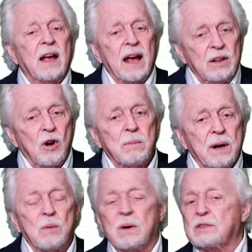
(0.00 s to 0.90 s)
And nobody
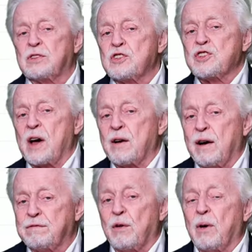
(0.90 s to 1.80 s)
wants to shut
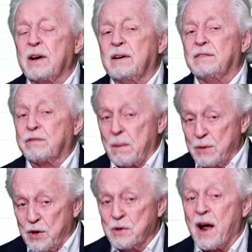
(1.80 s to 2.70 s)
off oil from
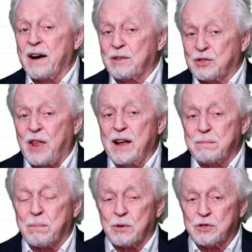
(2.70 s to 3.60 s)
the United States
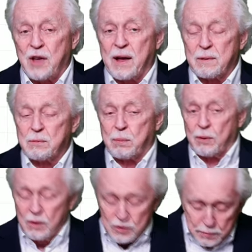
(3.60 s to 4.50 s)

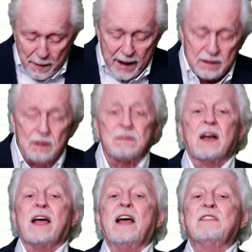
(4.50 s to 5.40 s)

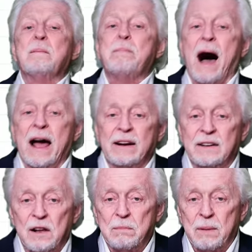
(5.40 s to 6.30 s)
perspective in the
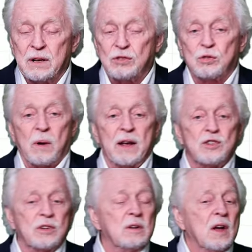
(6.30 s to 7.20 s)
Biden
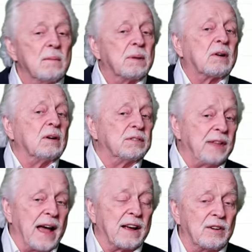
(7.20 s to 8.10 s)
administration, because
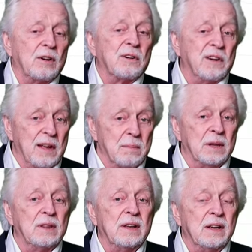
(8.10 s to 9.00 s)
that could hurt him
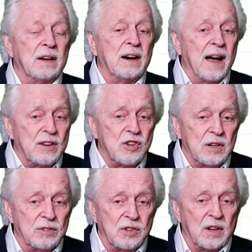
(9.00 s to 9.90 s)
in the election
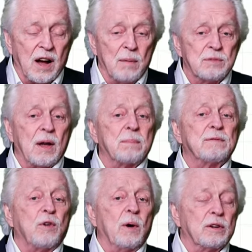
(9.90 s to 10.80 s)
as it comes up.
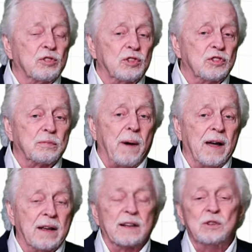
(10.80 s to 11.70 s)
If oil should
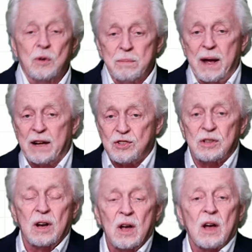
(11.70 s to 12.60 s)
spike, can you
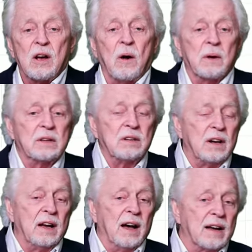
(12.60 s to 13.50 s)
imagine going into
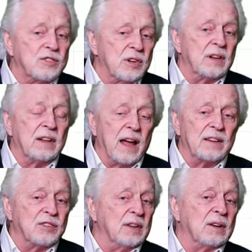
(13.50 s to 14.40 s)
the election and
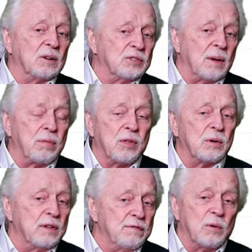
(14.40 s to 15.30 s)
gasoline goes up
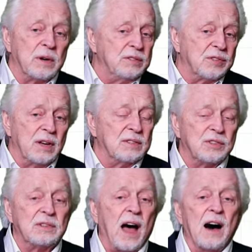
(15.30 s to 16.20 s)
thirty, forty cents, a
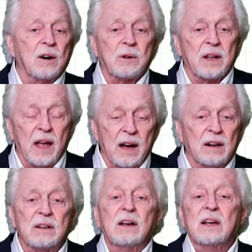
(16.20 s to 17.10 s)
dollar a
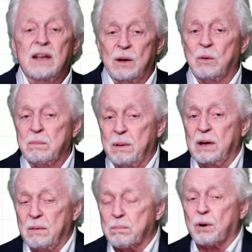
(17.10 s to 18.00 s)
gallon? It would
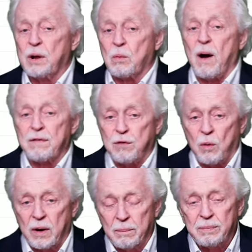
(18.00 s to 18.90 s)
be pretty rough
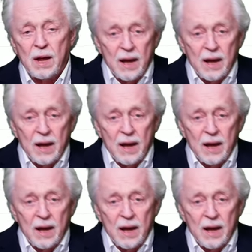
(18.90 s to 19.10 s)
for him.